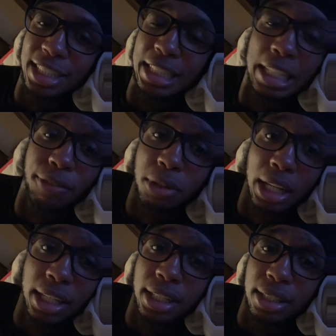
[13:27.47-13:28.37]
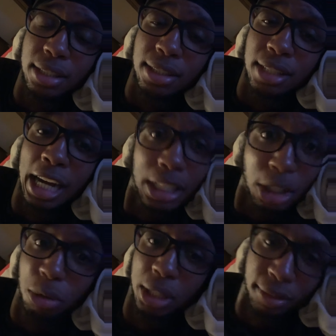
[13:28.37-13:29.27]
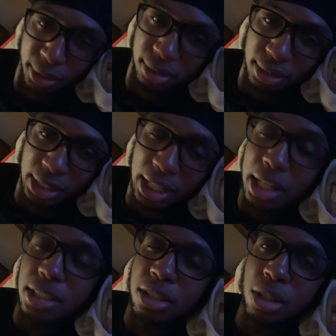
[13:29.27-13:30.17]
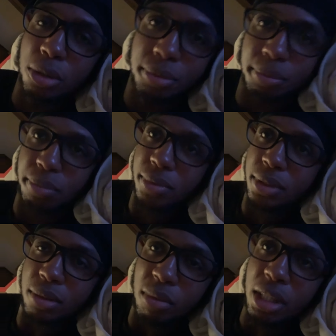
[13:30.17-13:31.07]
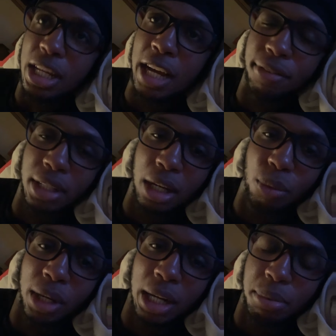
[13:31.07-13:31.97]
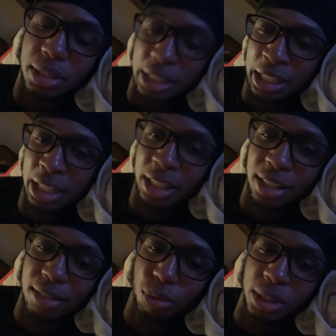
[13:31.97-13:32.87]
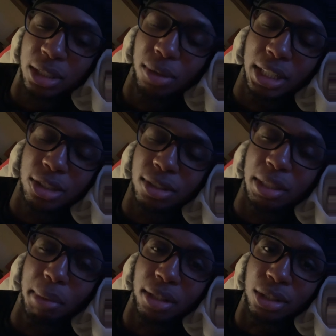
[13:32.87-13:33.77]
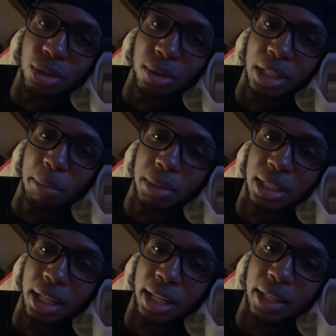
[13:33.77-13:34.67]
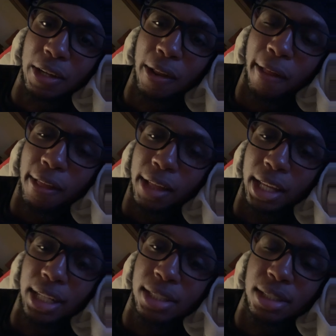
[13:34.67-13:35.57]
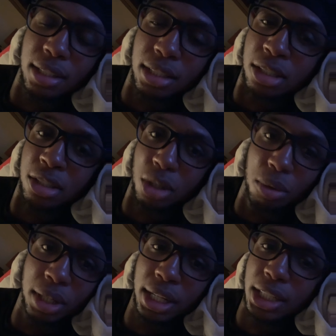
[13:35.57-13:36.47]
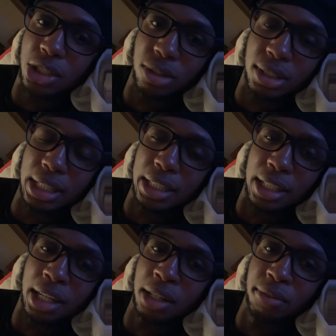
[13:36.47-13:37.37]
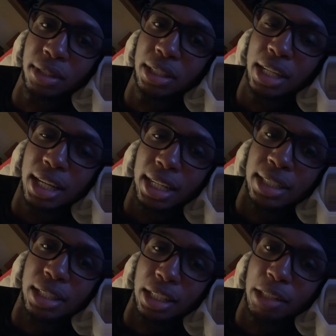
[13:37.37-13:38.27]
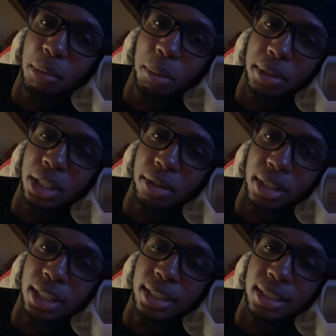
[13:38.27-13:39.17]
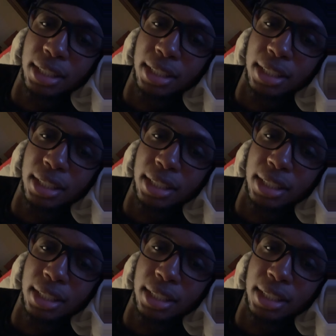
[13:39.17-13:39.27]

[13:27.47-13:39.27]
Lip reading: if you like it, I don't love it. So after that wraps, what's so interesting about the two of them is like Issa is so not interested in Calvin. It's like the moment they're done